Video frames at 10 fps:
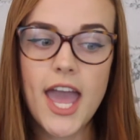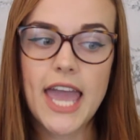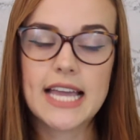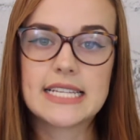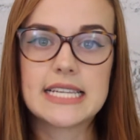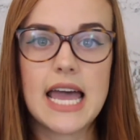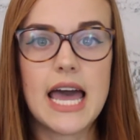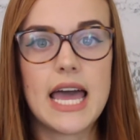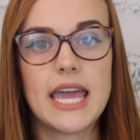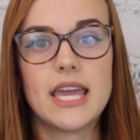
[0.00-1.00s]
And
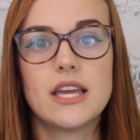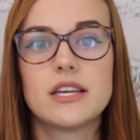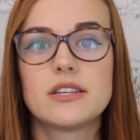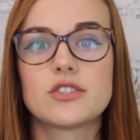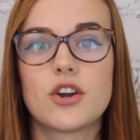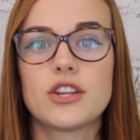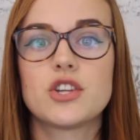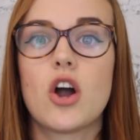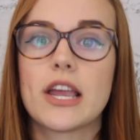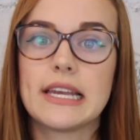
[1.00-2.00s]
I started
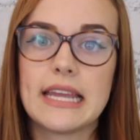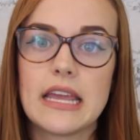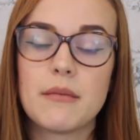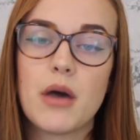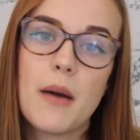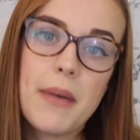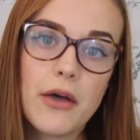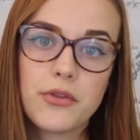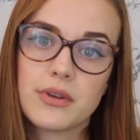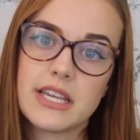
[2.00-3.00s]
talking to him
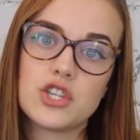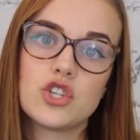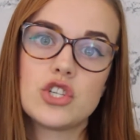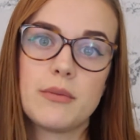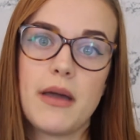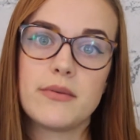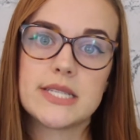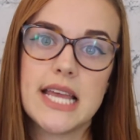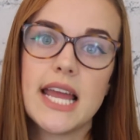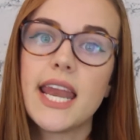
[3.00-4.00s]
about the relationship I
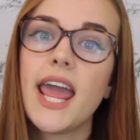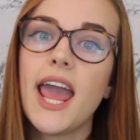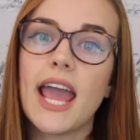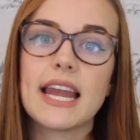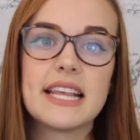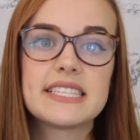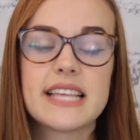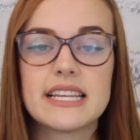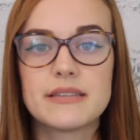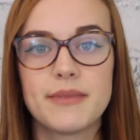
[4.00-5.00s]
was in, and he
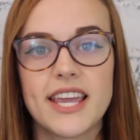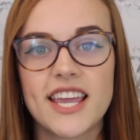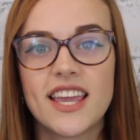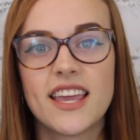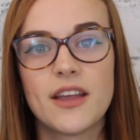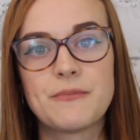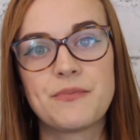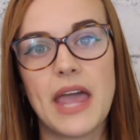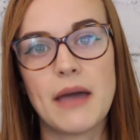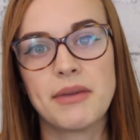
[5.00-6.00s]
said to me,
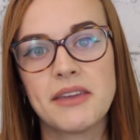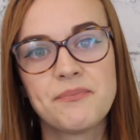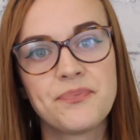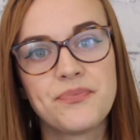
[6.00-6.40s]
"Abby,